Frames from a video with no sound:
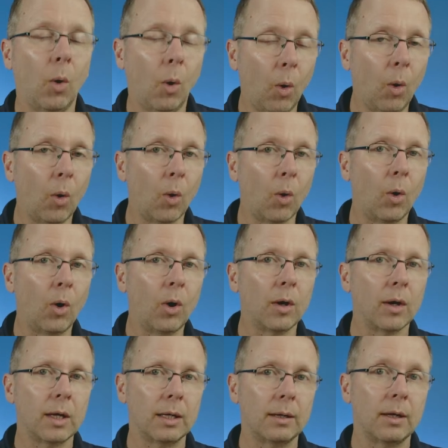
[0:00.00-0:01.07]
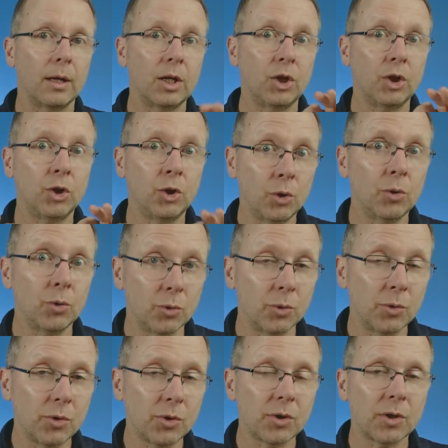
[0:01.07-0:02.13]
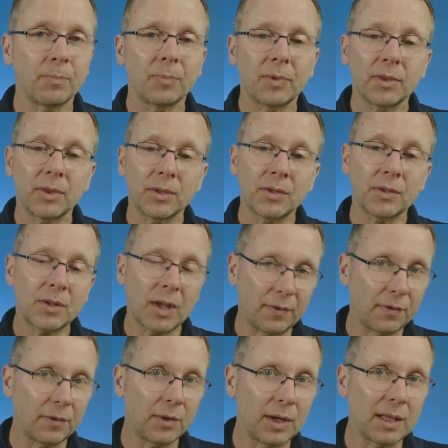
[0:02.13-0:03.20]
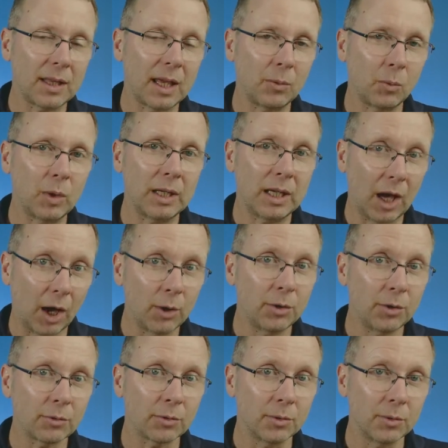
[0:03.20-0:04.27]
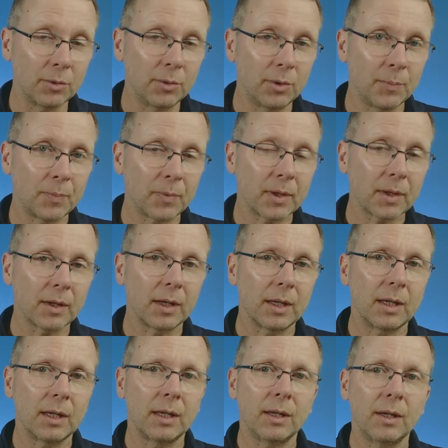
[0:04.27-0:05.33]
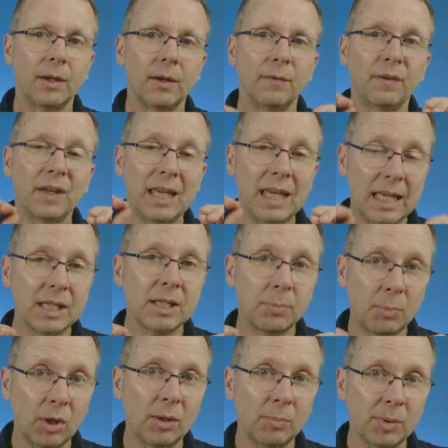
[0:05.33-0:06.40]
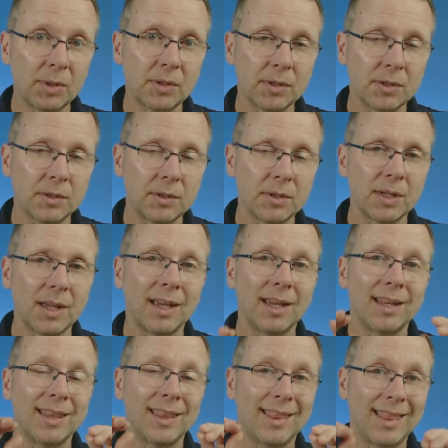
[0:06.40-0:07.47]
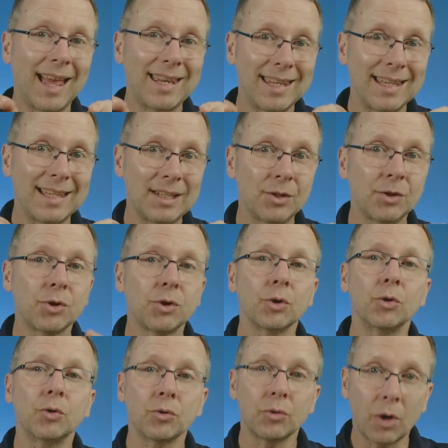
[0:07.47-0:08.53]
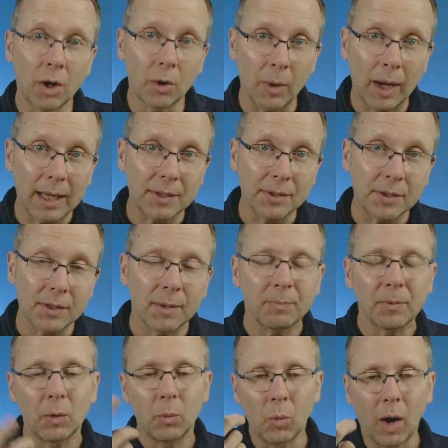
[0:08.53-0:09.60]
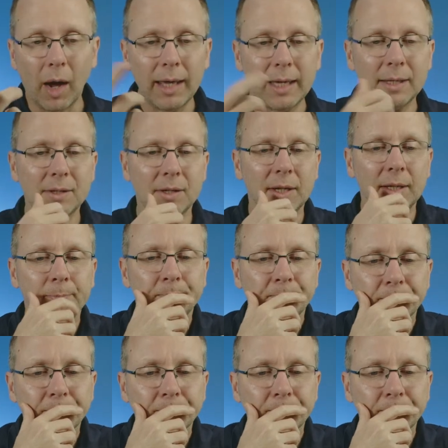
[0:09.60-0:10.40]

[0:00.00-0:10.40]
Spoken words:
or use the suffering that we go through for his purposes, that is, to grow us. Why is it